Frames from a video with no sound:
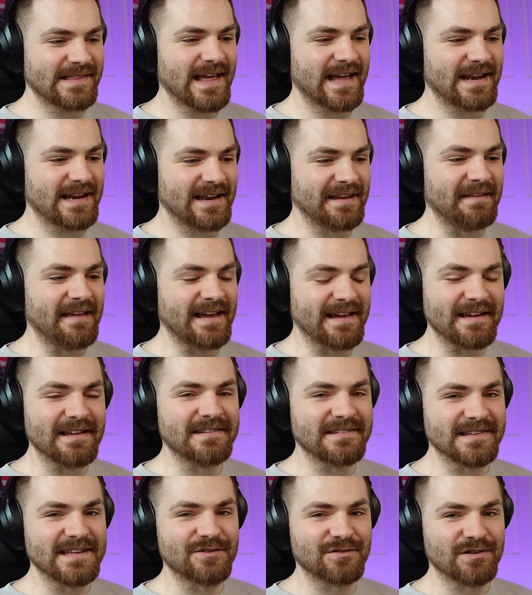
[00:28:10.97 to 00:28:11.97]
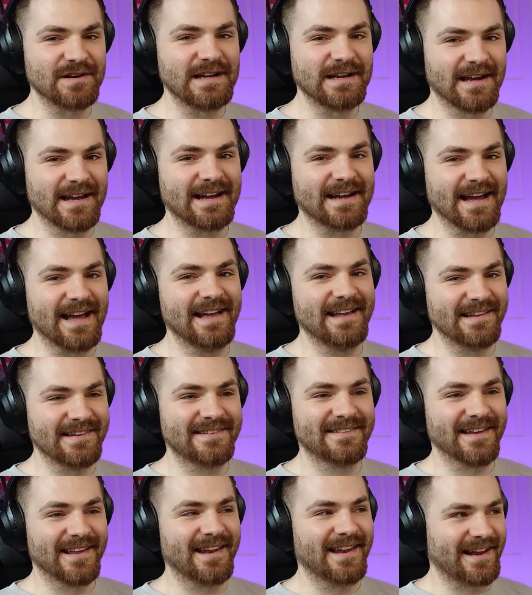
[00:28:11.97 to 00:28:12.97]
then it is literally like,
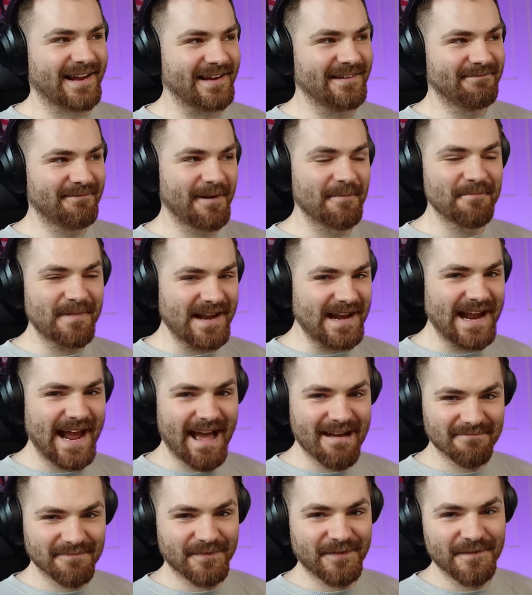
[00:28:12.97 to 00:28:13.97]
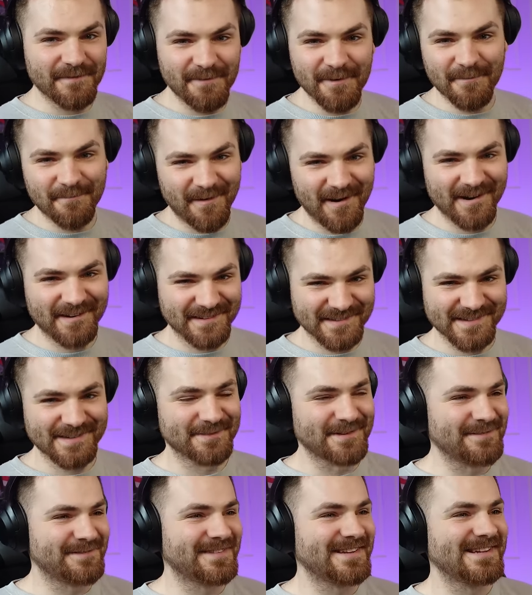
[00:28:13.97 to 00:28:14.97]
it's like a mini anthem
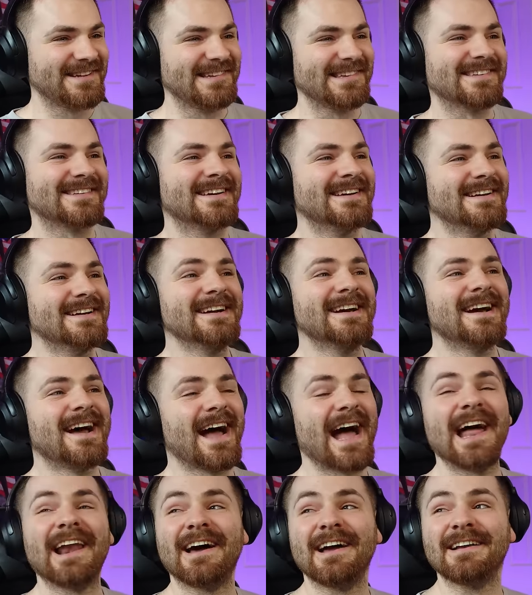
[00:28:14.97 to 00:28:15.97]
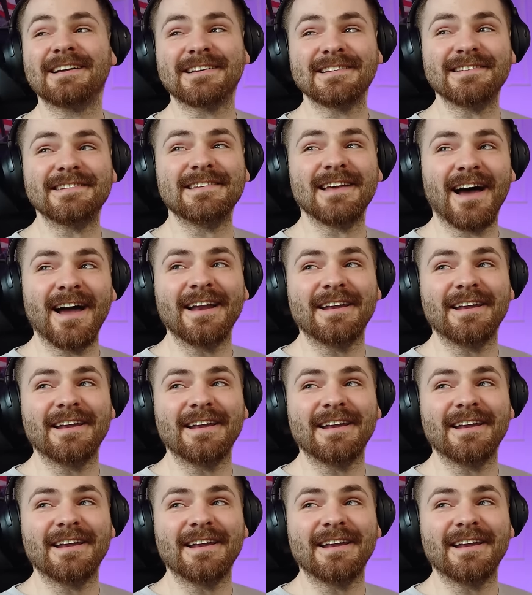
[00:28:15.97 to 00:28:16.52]
amongst Swifties. And I can